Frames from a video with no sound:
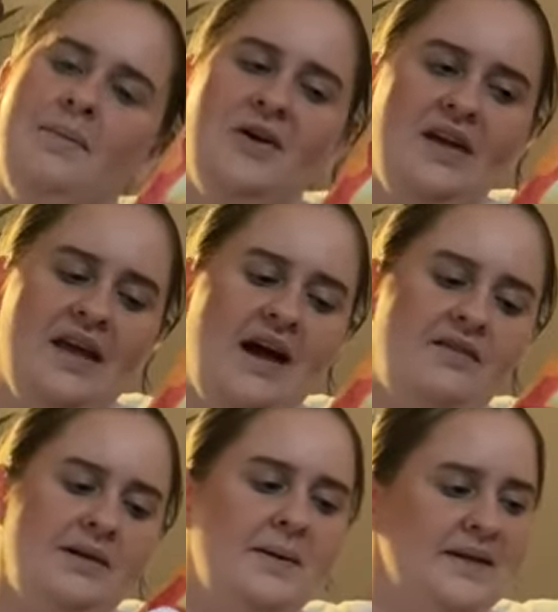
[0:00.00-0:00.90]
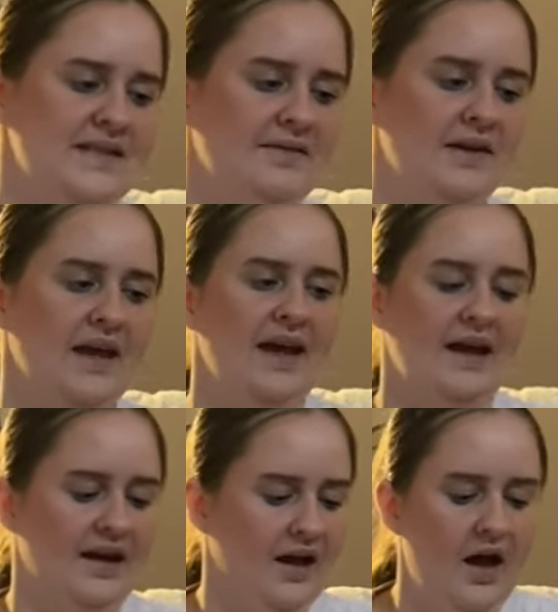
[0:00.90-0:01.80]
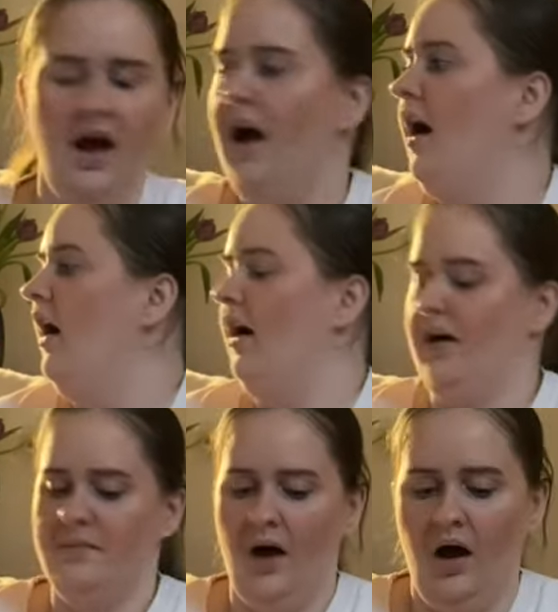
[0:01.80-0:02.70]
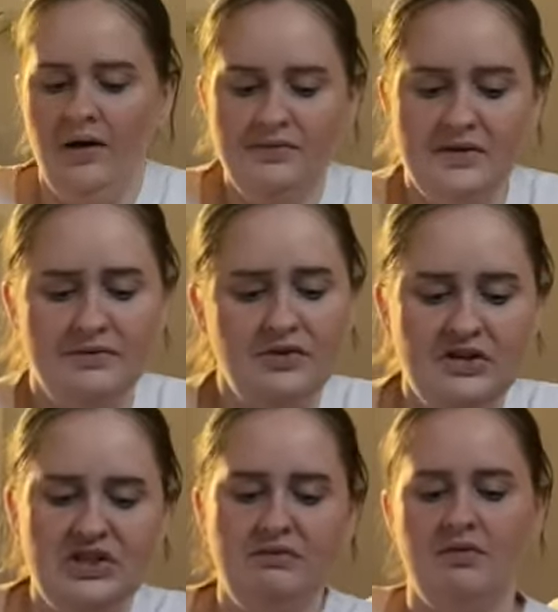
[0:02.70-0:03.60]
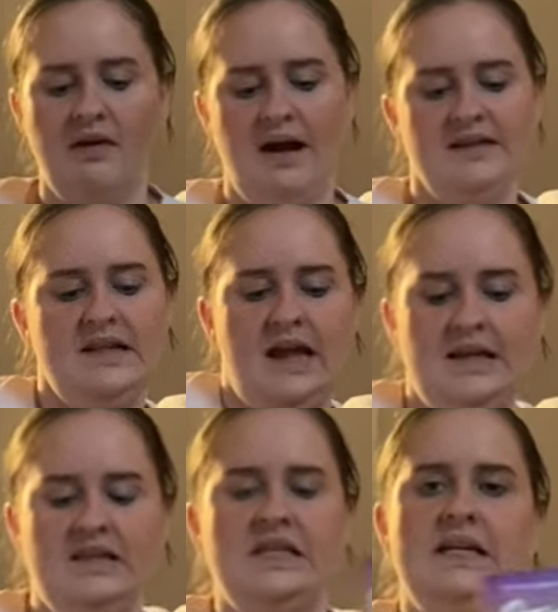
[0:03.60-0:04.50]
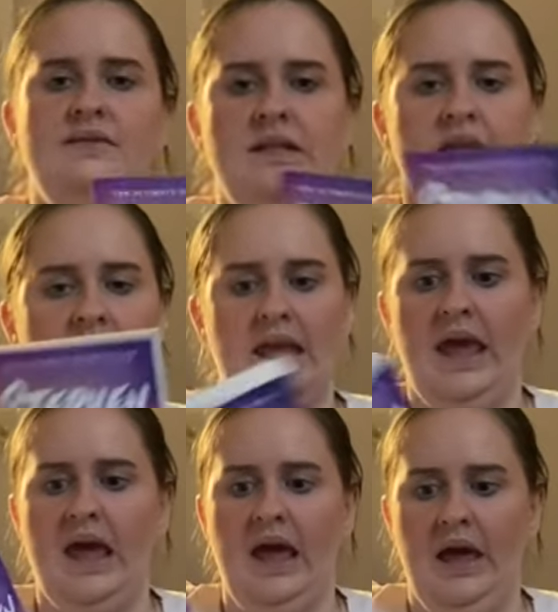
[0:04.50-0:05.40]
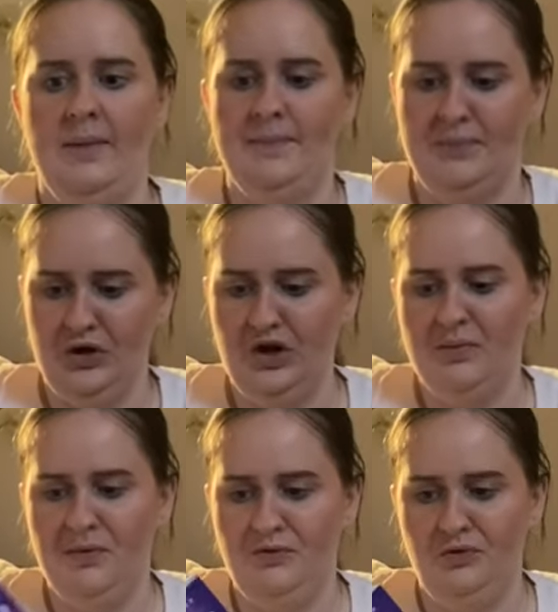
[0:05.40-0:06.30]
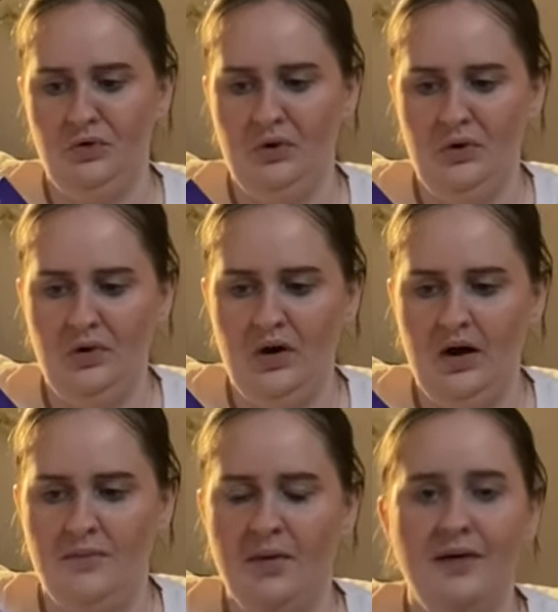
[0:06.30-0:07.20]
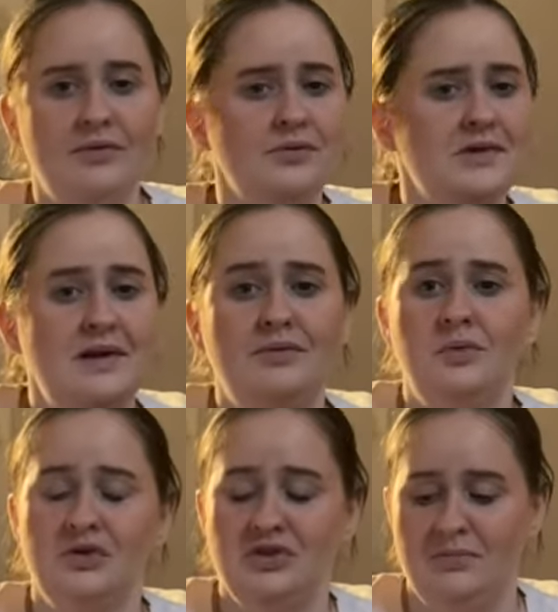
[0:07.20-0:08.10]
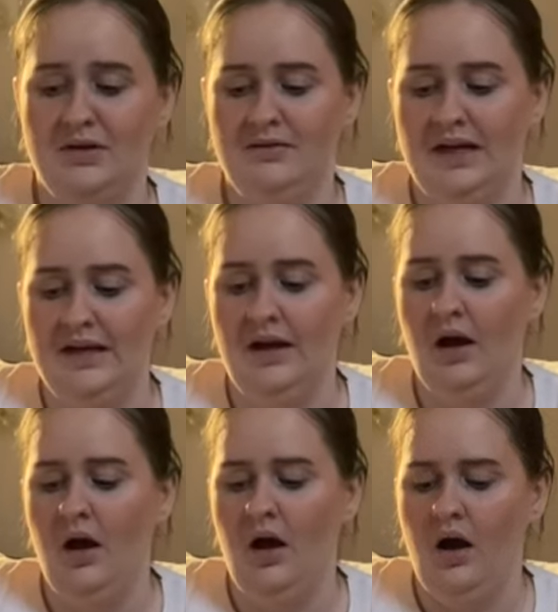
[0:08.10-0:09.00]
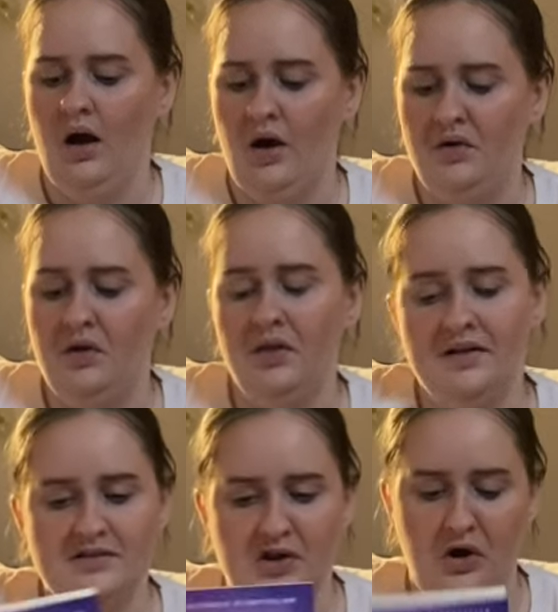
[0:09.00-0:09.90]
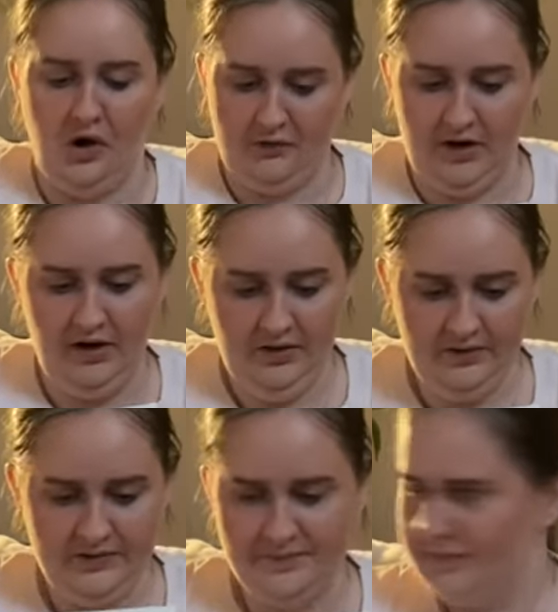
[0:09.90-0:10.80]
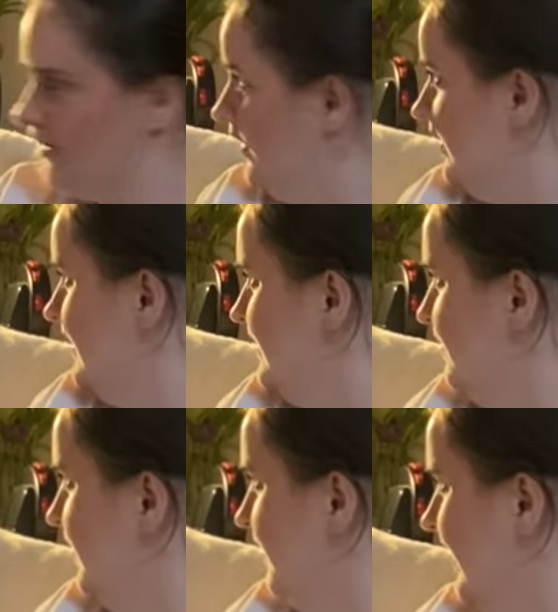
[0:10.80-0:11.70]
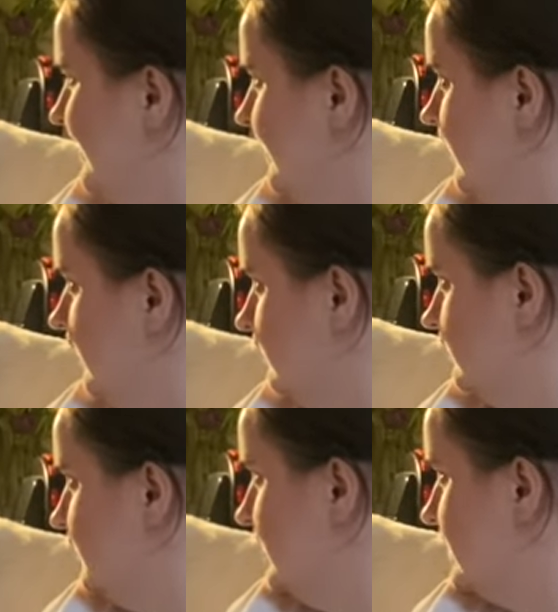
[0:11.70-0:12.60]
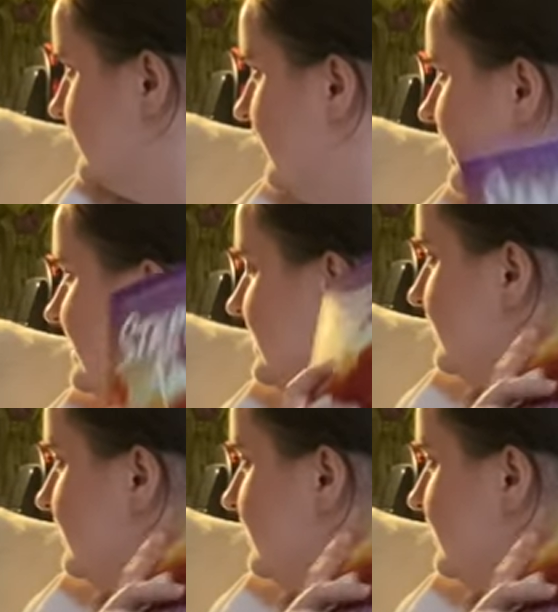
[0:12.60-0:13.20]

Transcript: put in Carrie by Stephen King. I've never actually read a Stephen King book before. I've also never watched the movie. I know that it's a horror. This, we've had a, Jesus Christ,